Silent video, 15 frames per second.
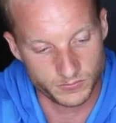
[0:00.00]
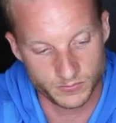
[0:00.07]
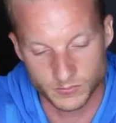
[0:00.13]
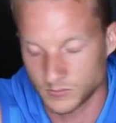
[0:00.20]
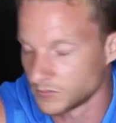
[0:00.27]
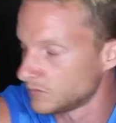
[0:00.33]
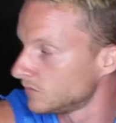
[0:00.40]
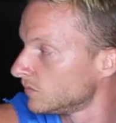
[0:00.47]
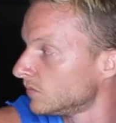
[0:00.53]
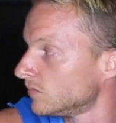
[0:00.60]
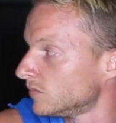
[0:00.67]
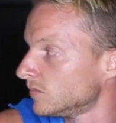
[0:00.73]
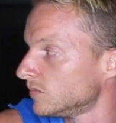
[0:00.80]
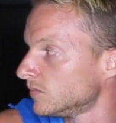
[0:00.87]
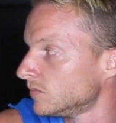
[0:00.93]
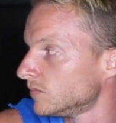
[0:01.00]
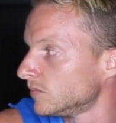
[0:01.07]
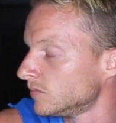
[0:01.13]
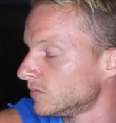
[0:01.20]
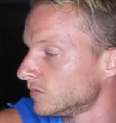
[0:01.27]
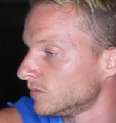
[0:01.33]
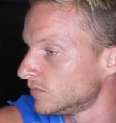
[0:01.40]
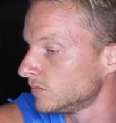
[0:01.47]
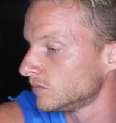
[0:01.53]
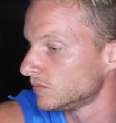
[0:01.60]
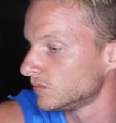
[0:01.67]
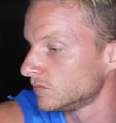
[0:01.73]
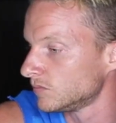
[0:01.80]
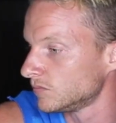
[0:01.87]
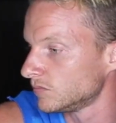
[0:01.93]

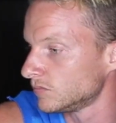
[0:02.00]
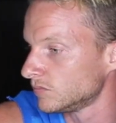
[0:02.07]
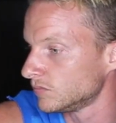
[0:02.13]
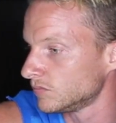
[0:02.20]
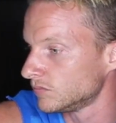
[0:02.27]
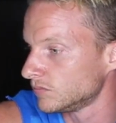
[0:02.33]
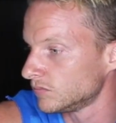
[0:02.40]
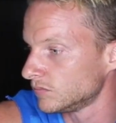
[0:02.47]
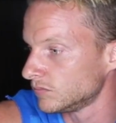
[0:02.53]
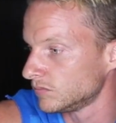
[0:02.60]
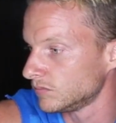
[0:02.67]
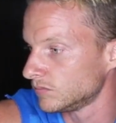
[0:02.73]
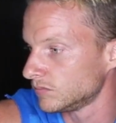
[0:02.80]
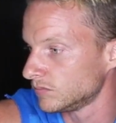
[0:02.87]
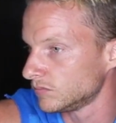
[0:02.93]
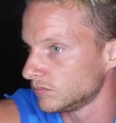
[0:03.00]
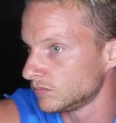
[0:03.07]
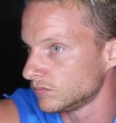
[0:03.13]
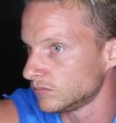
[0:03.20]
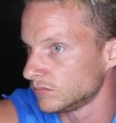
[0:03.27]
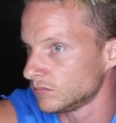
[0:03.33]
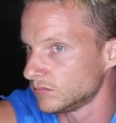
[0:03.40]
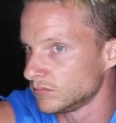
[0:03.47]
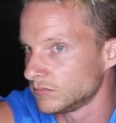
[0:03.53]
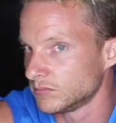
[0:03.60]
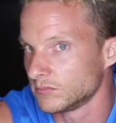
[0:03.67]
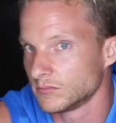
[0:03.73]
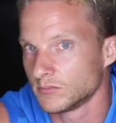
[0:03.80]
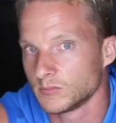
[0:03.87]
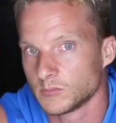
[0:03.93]

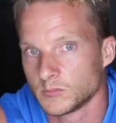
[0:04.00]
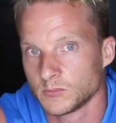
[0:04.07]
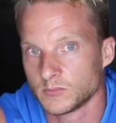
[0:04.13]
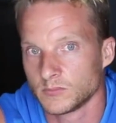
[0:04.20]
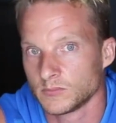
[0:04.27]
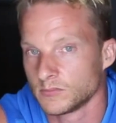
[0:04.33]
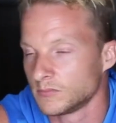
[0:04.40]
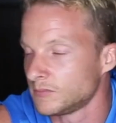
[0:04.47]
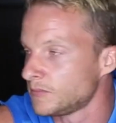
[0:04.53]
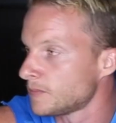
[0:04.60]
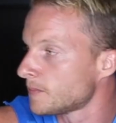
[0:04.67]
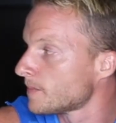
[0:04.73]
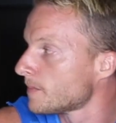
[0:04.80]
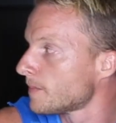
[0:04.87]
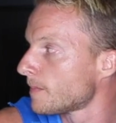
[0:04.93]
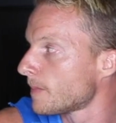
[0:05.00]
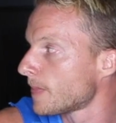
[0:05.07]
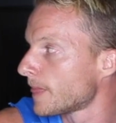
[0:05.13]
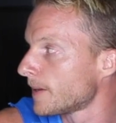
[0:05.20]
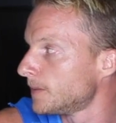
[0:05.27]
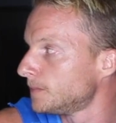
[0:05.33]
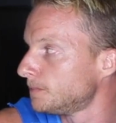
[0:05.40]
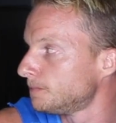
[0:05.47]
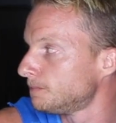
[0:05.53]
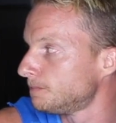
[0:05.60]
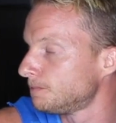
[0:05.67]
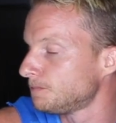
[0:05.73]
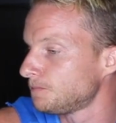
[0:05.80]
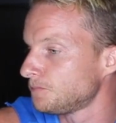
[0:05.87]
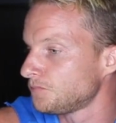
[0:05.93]

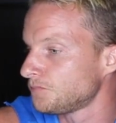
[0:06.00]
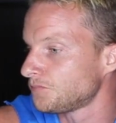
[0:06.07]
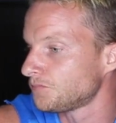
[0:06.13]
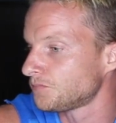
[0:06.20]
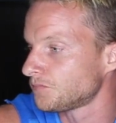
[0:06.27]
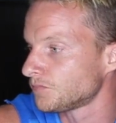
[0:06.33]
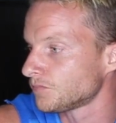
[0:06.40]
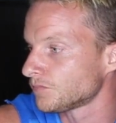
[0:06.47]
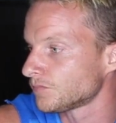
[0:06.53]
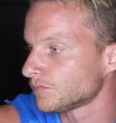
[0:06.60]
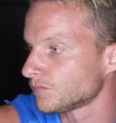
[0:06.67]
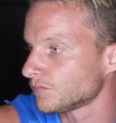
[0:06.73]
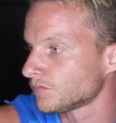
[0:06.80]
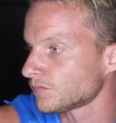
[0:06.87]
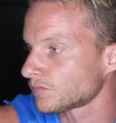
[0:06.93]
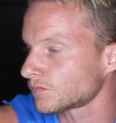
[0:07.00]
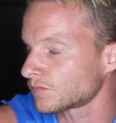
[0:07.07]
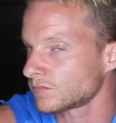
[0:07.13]
[no speech]